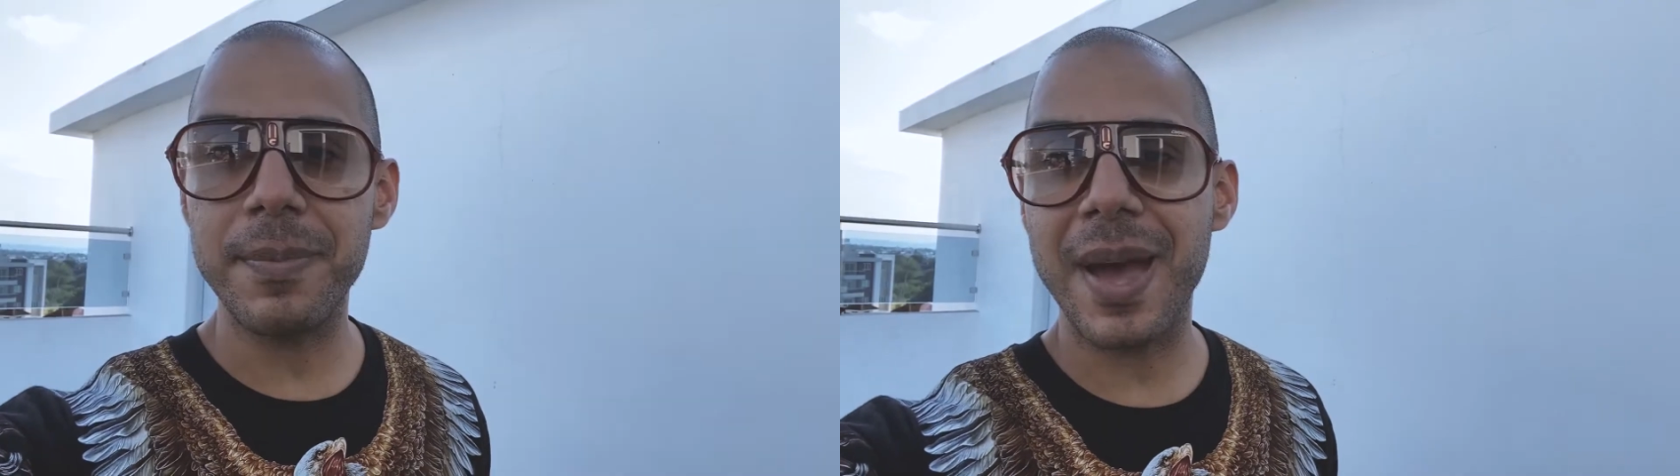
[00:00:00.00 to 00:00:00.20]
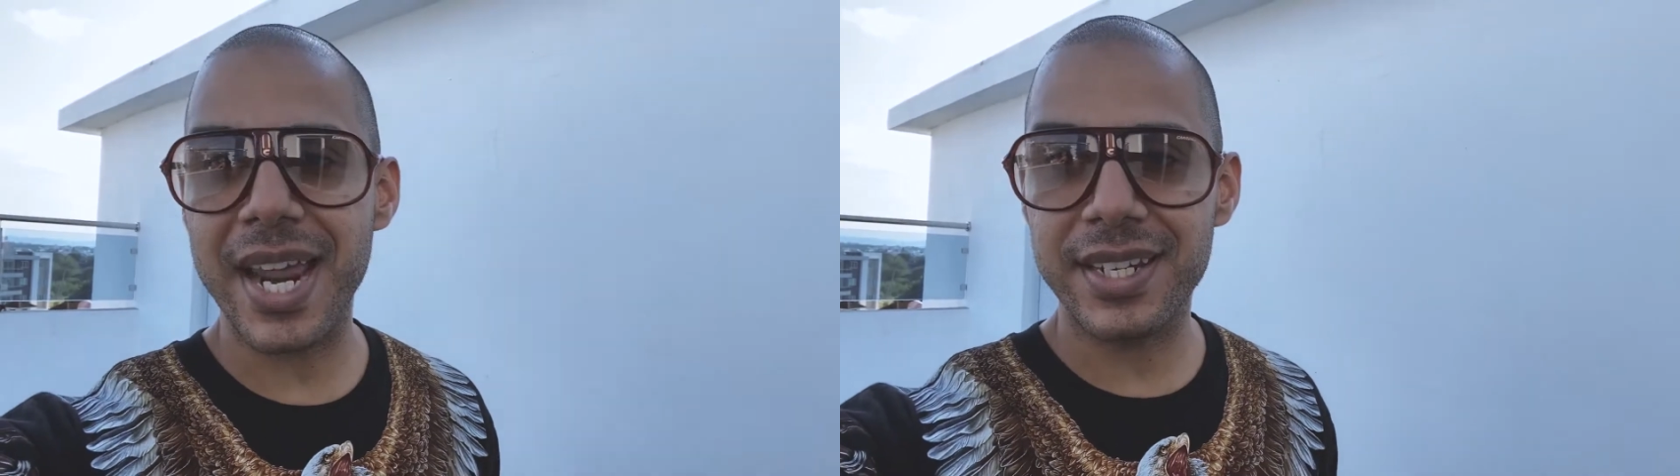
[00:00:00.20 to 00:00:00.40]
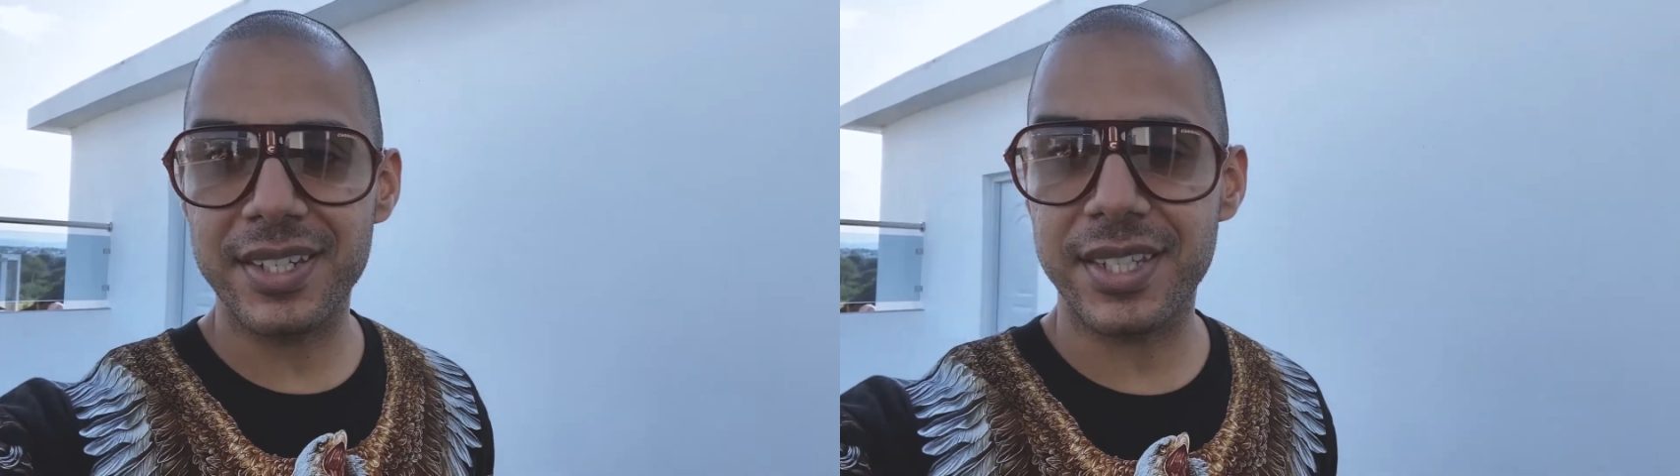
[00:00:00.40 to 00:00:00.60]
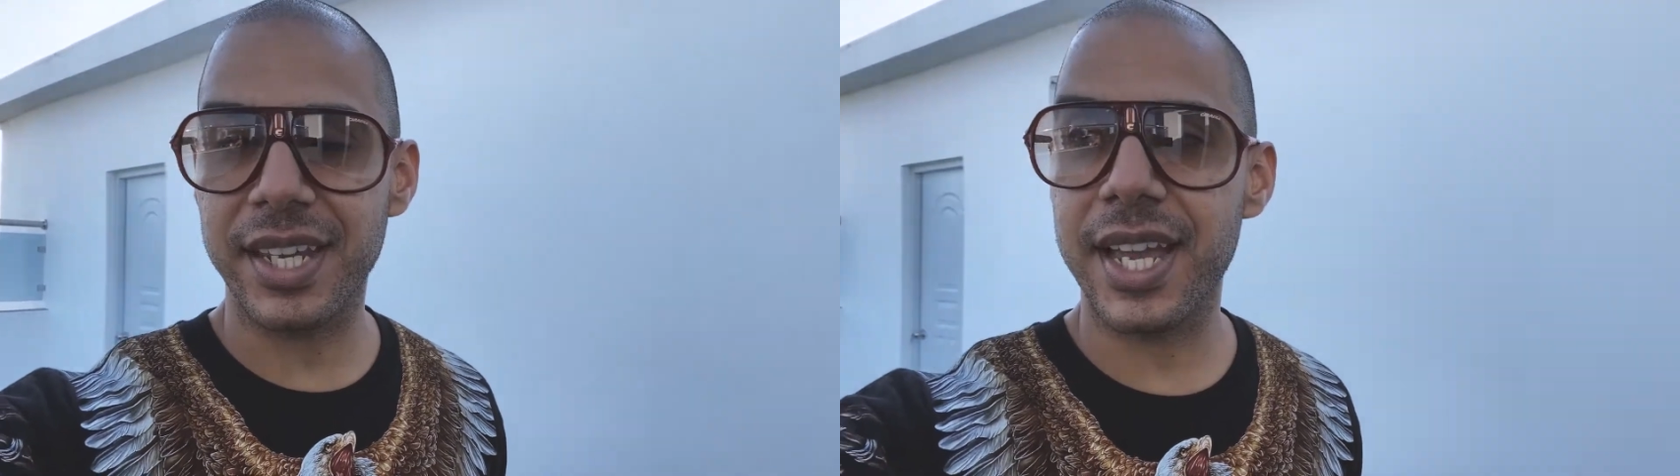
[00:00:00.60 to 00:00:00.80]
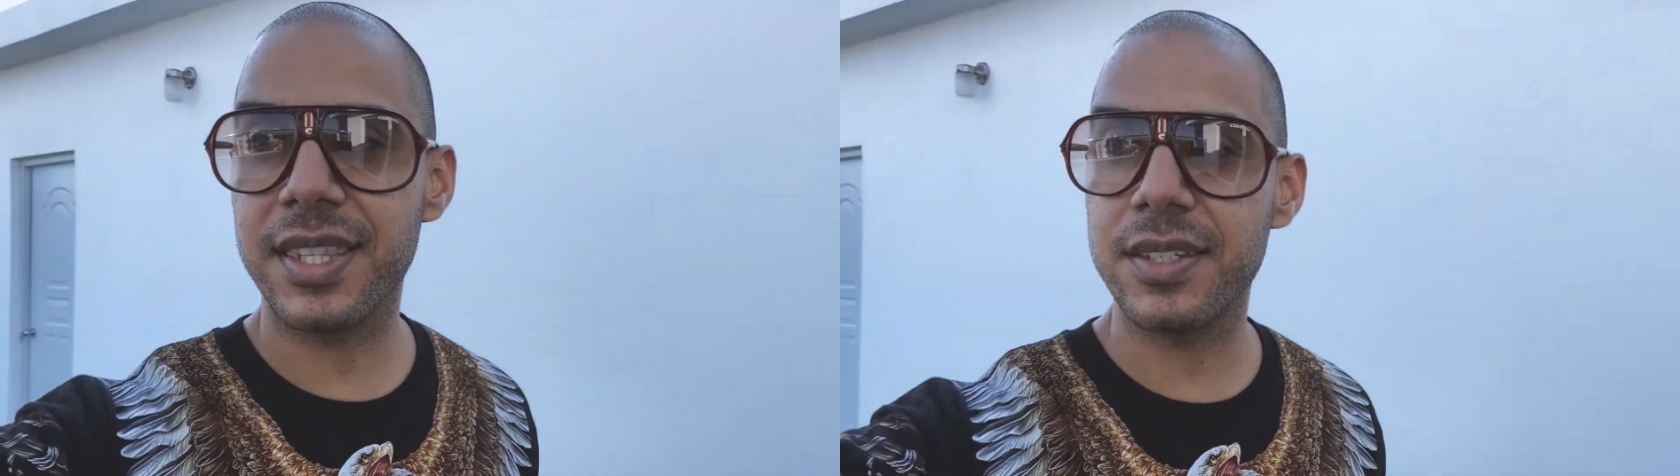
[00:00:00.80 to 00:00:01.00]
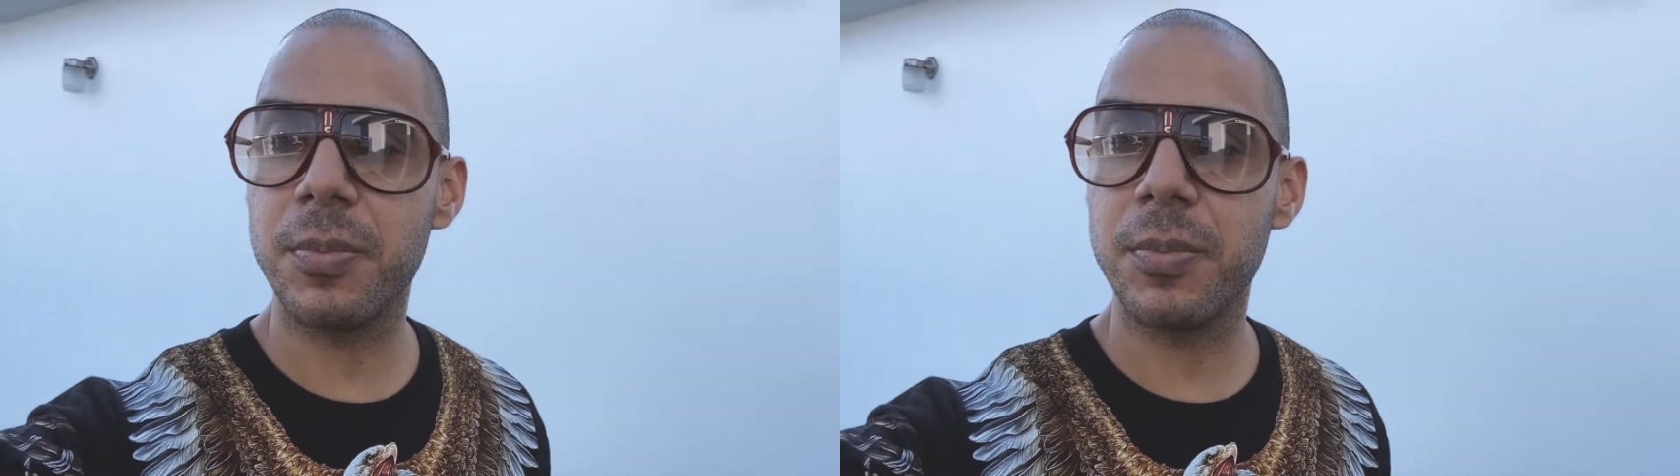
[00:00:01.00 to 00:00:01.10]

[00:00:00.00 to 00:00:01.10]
managed to get this